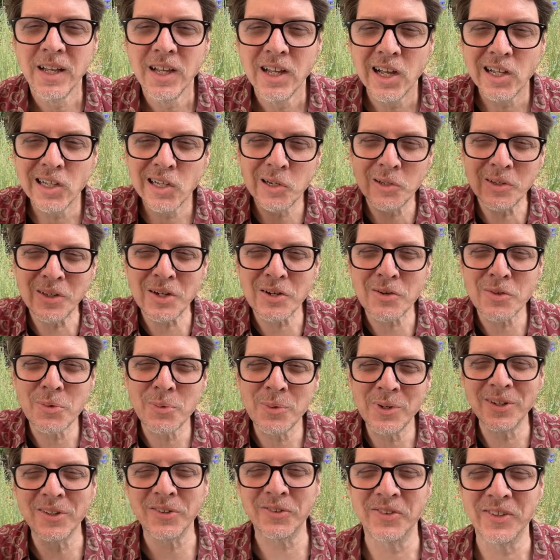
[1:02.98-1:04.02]
Hello there,
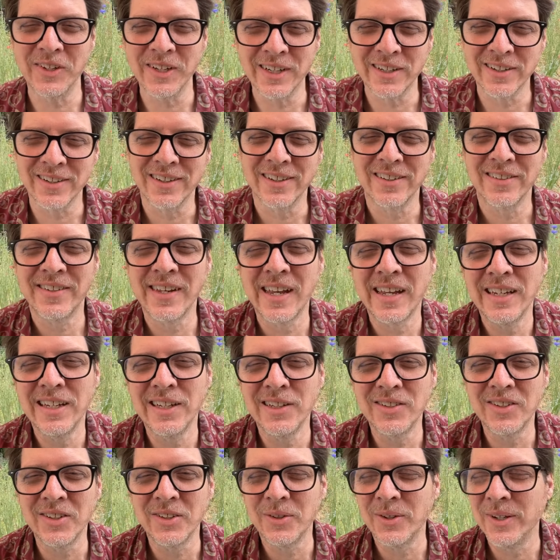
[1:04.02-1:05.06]
thrill seekers. How
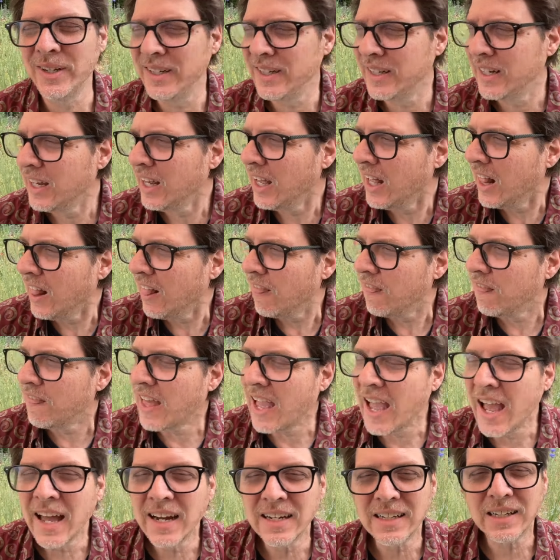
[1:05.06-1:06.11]
you doing?
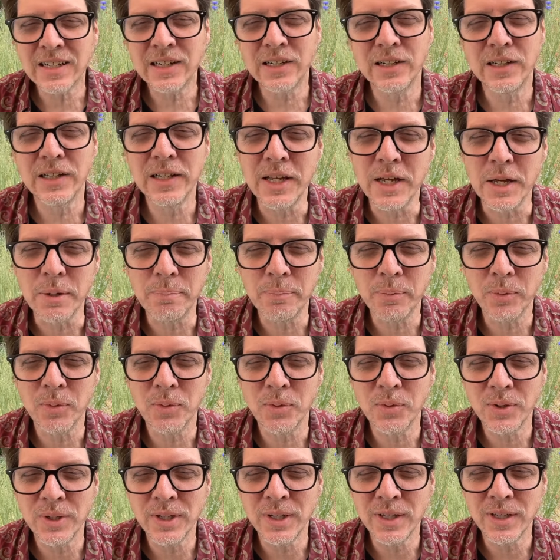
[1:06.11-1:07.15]
That clip
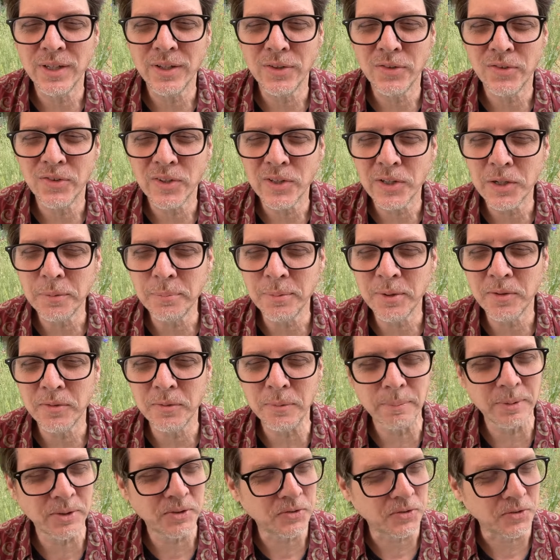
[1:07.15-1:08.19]
is a little bit of
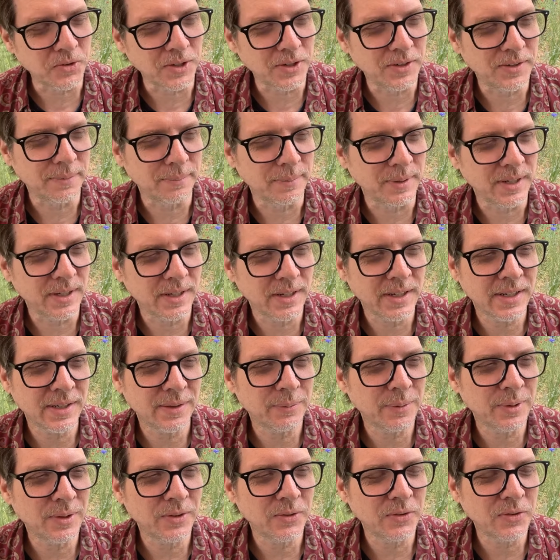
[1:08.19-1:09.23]
a mystery to me.
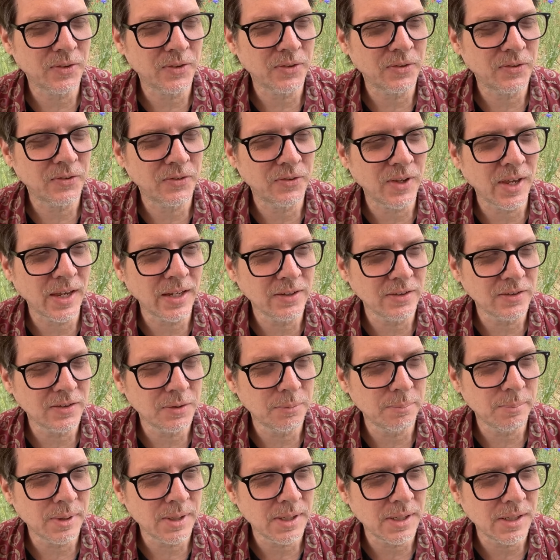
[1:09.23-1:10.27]
It was sent
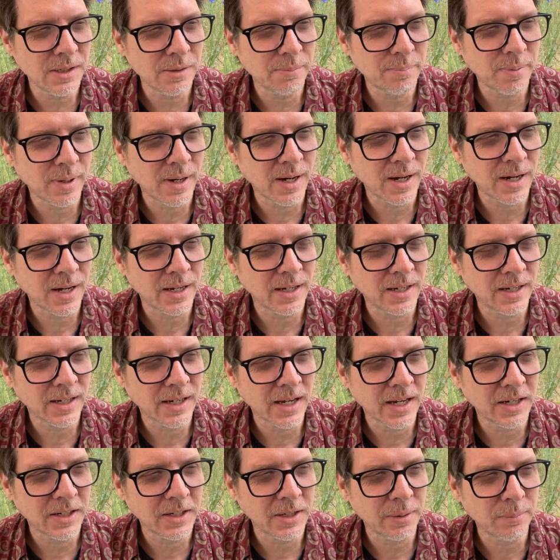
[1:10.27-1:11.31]
to me by a
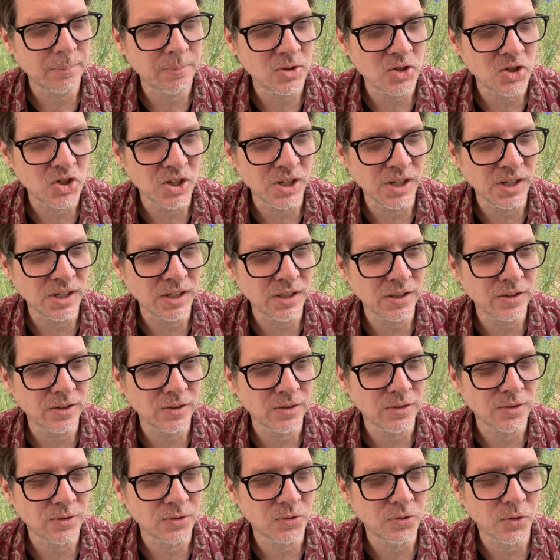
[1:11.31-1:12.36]
guy named Gene
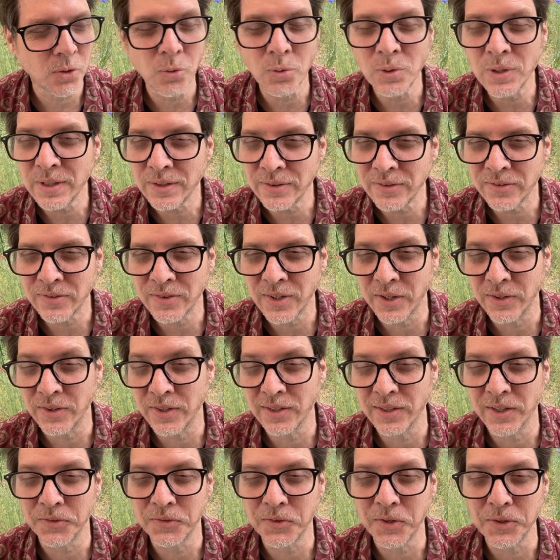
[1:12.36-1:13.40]
Zolis. I
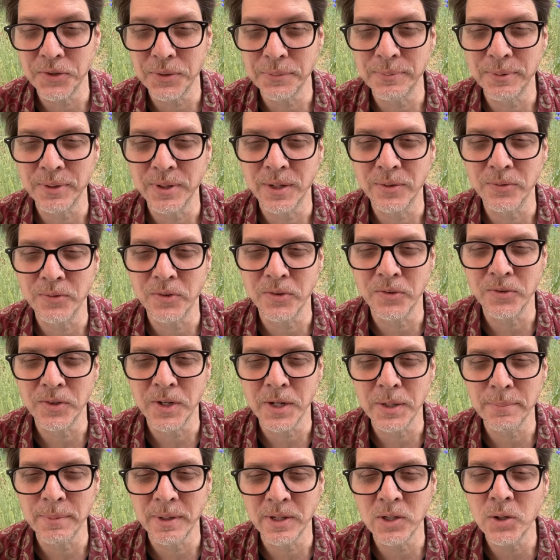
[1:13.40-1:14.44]
think that's how you pronounce his
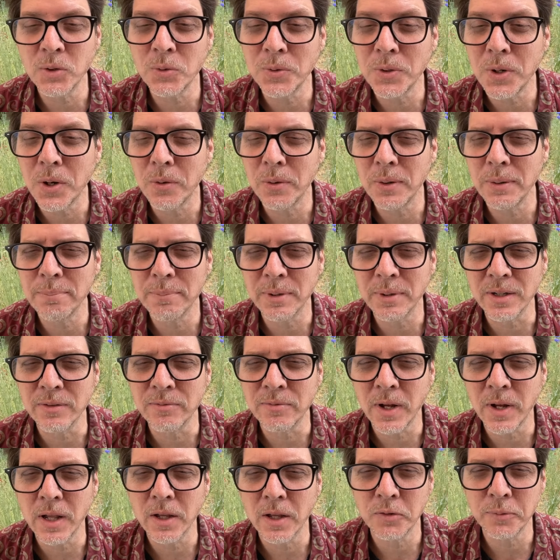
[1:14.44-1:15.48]
name. I don't know him, but he
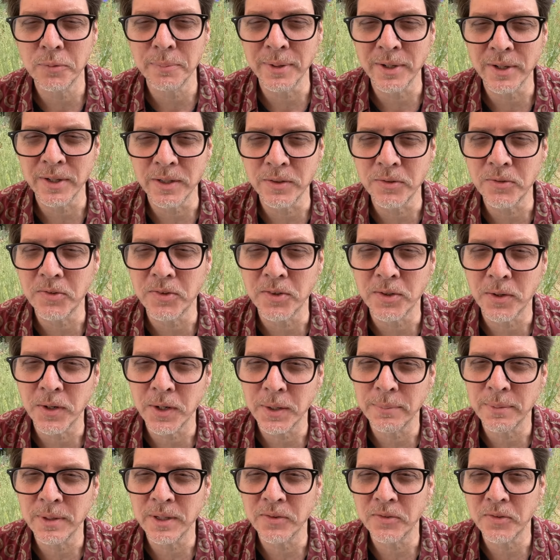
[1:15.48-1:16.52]
follows me on Instagram
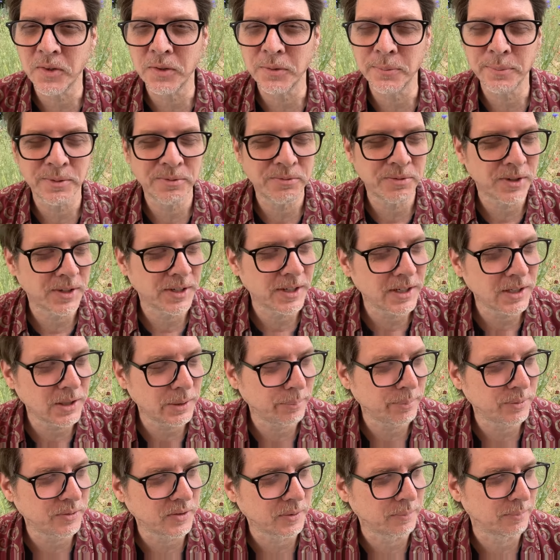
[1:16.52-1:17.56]
and he sends me funny
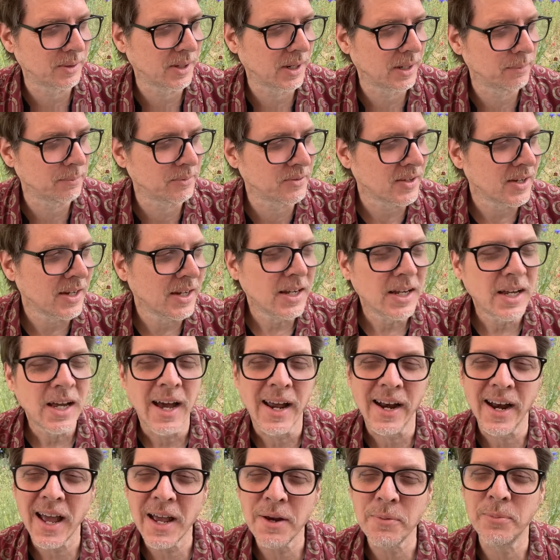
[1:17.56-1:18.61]
clips sometimes.
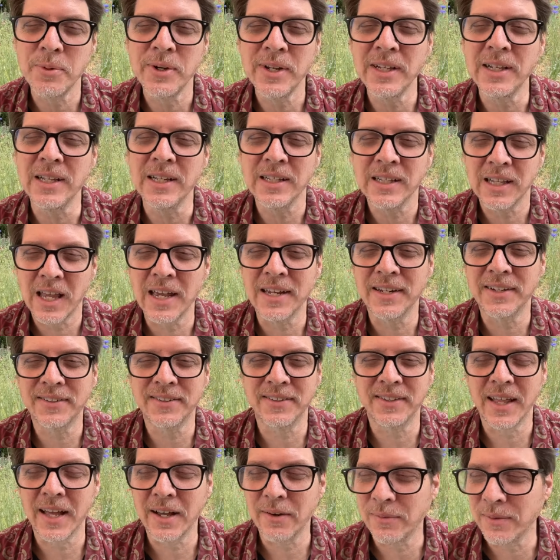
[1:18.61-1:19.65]
And I really liked
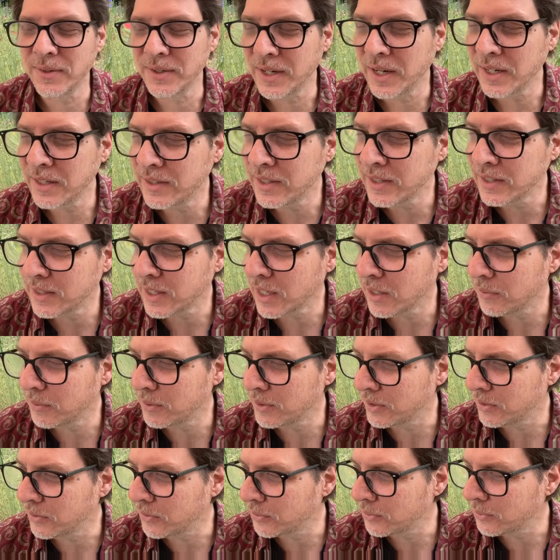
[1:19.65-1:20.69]
that one. I think that one
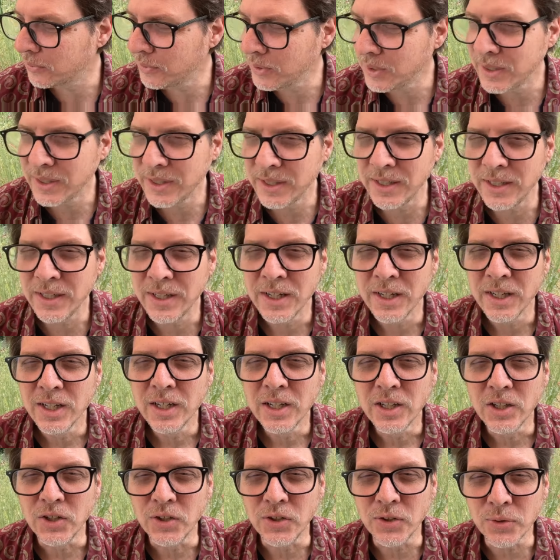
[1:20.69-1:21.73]
is really
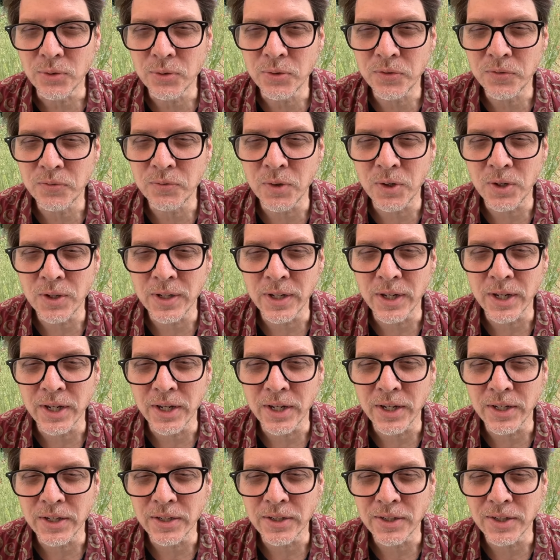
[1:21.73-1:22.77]
useful
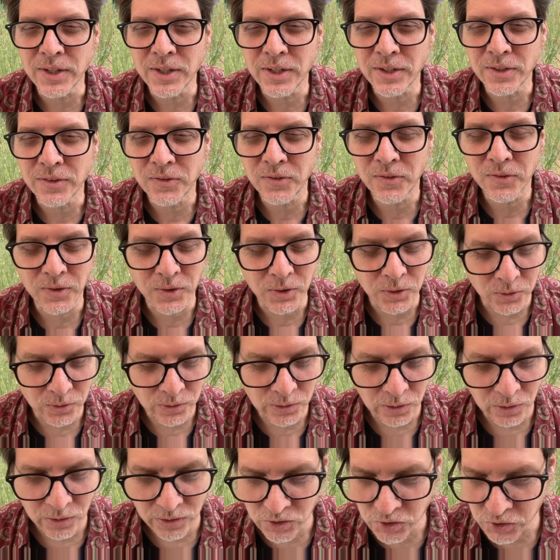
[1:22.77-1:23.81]
and it's a good
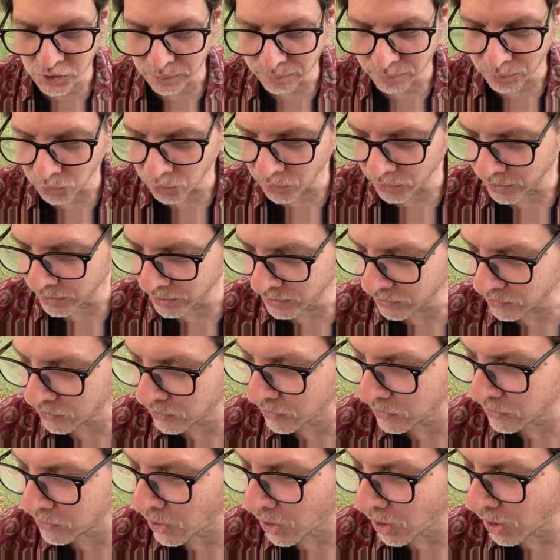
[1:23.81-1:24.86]
launching board to
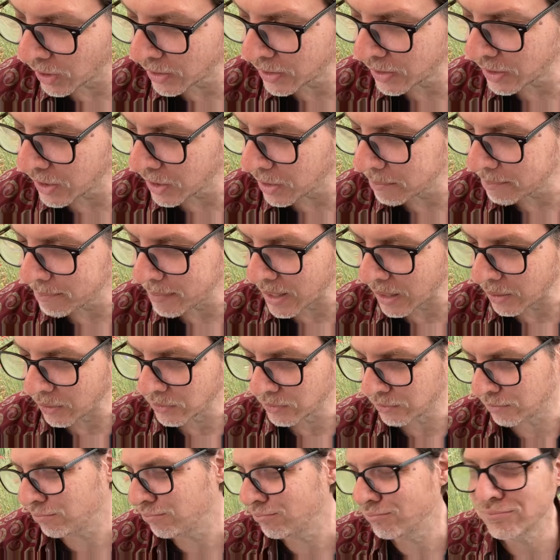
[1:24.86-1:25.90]
talk
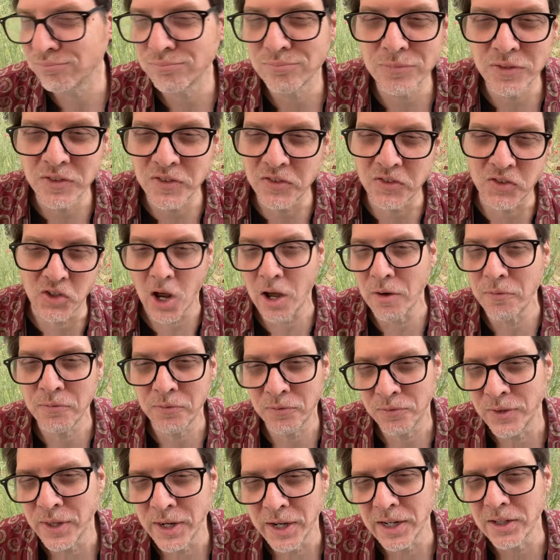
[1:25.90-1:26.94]
about
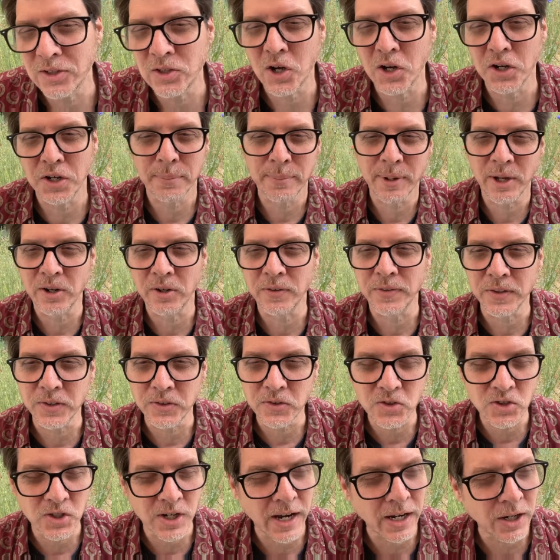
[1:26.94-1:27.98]
stuff that I talk about on
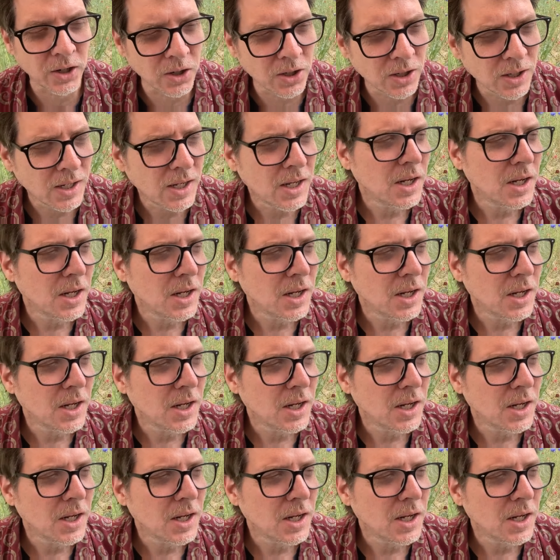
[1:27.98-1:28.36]
this channel.